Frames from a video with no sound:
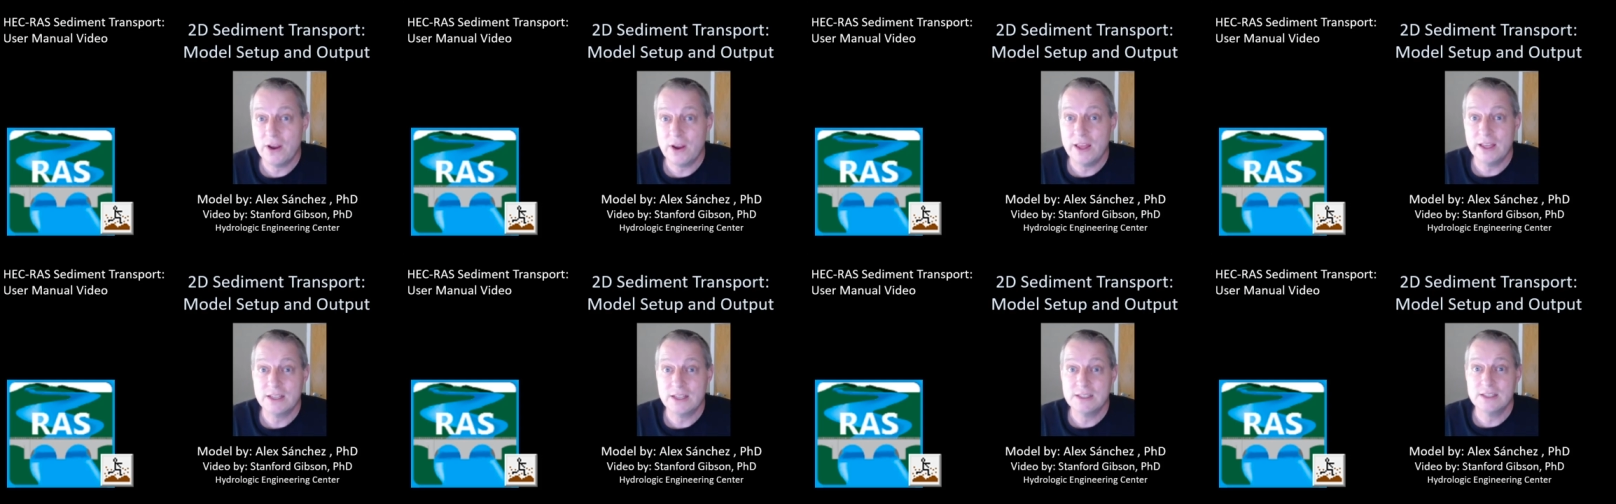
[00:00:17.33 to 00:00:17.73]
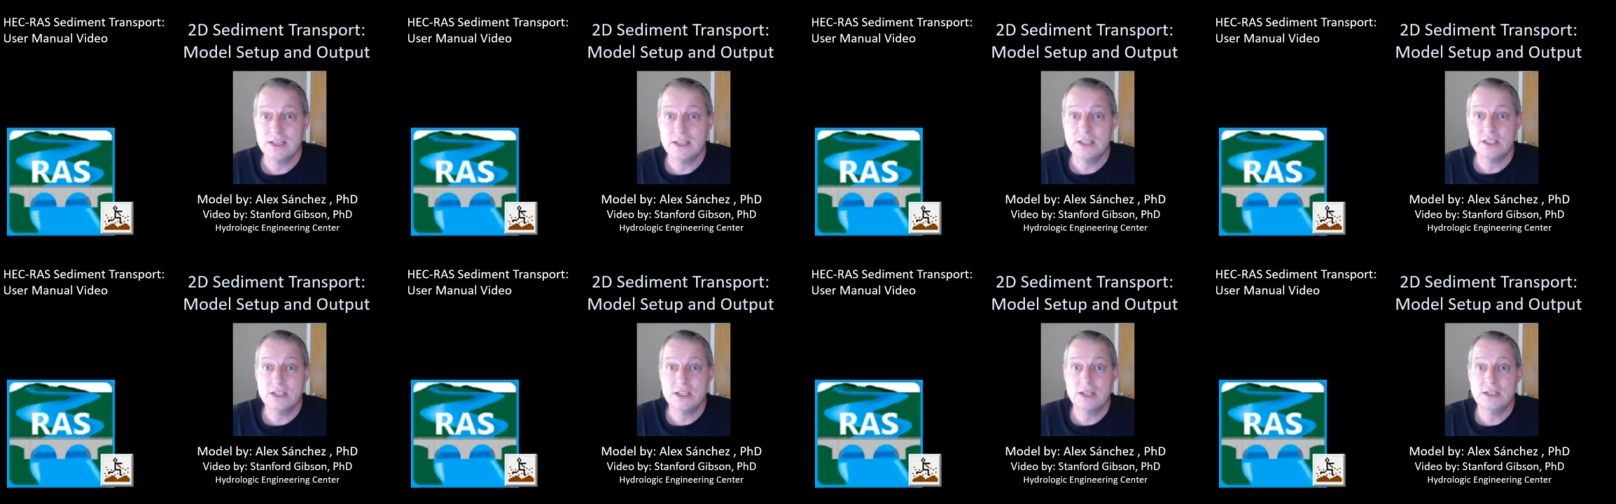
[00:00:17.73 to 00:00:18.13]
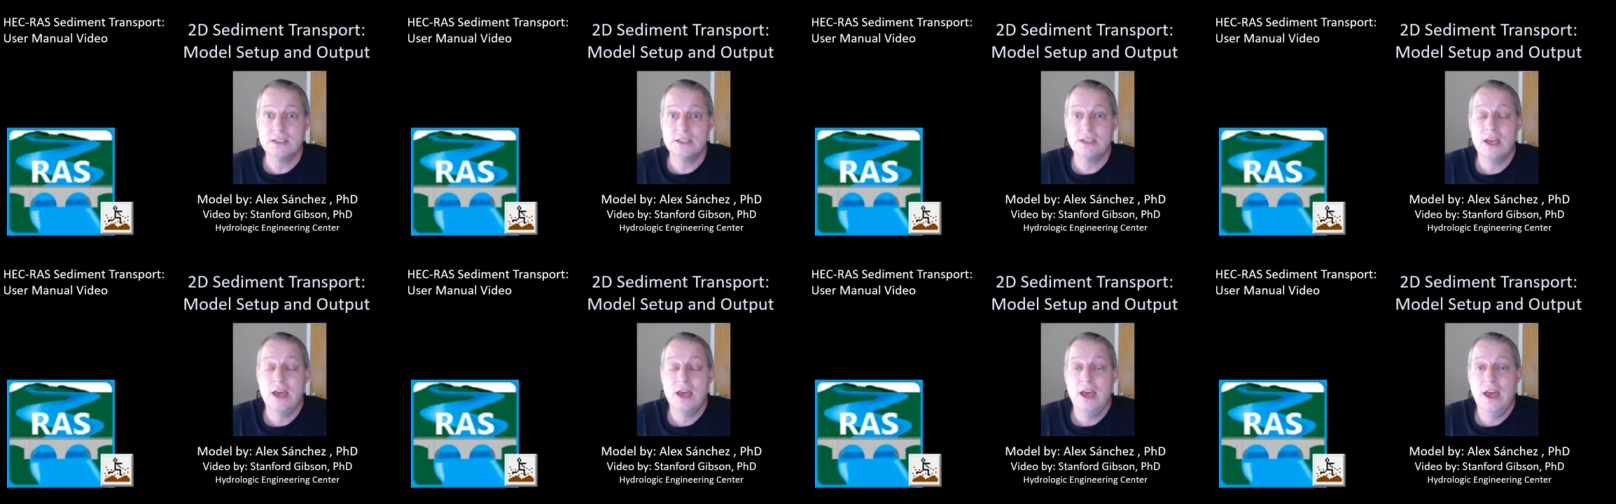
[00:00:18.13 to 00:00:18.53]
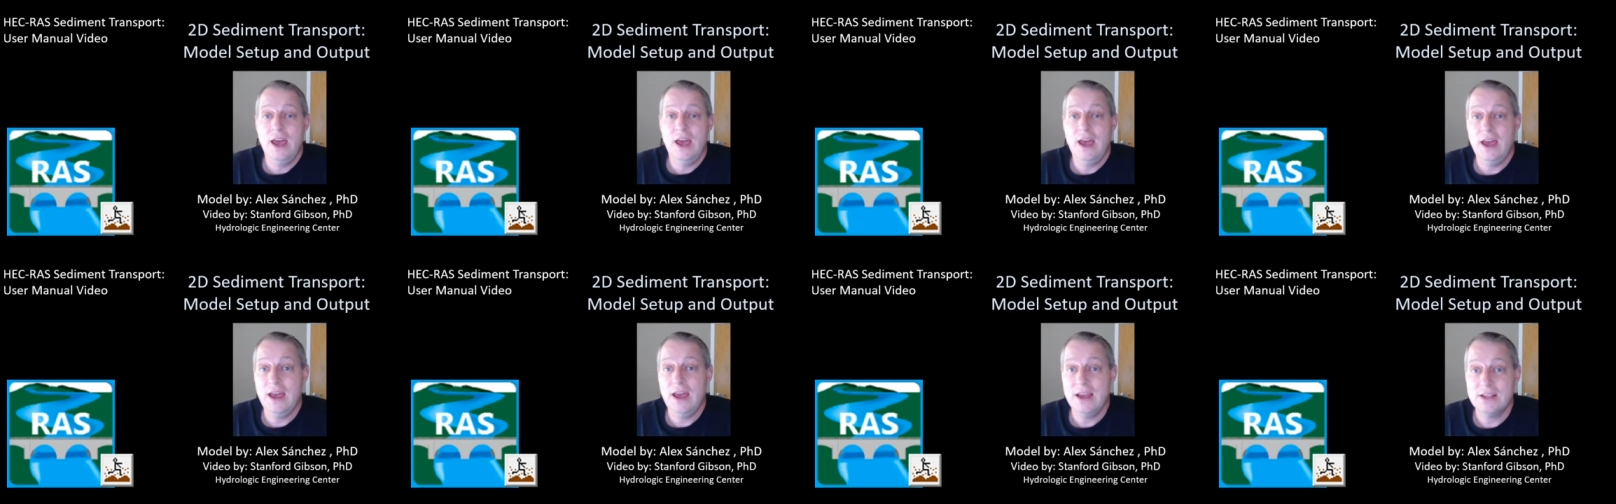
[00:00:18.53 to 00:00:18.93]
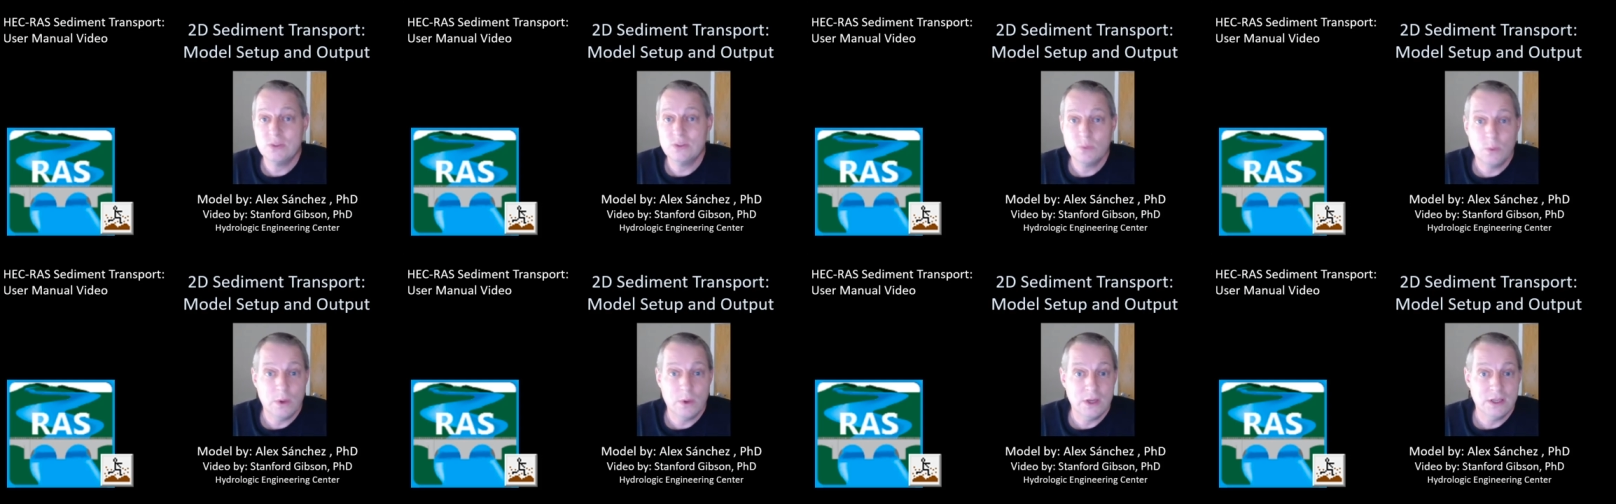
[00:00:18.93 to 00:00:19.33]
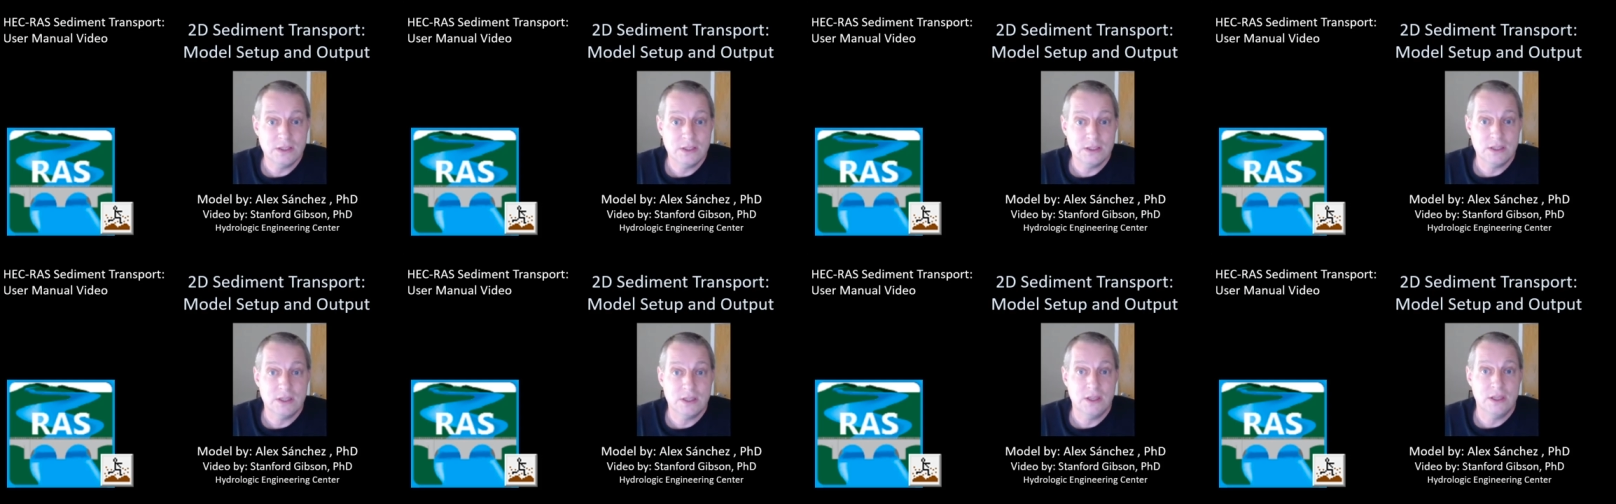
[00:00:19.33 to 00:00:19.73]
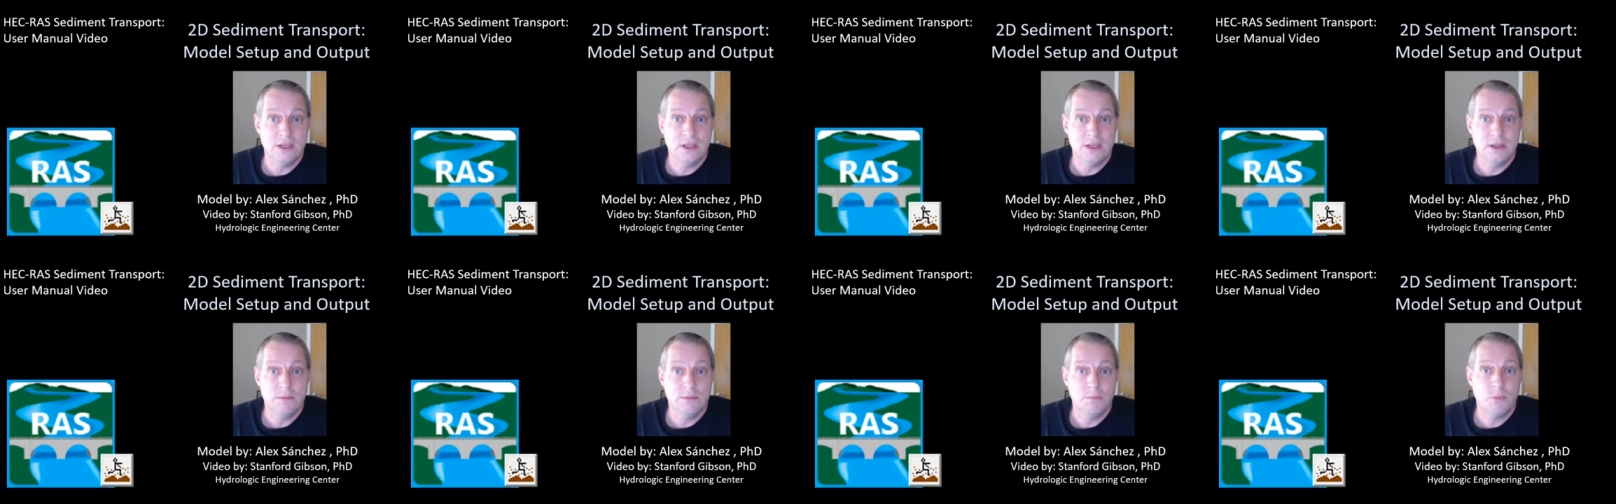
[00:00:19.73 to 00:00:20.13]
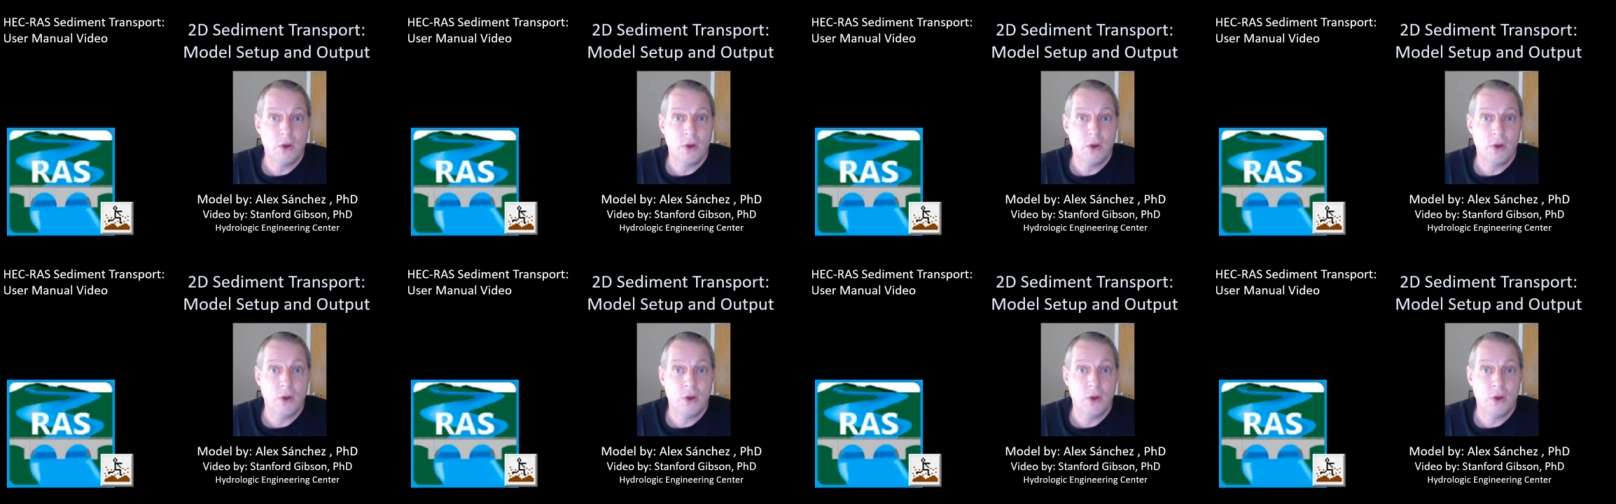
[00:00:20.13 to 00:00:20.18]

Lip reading: Alex Sanchez, as was the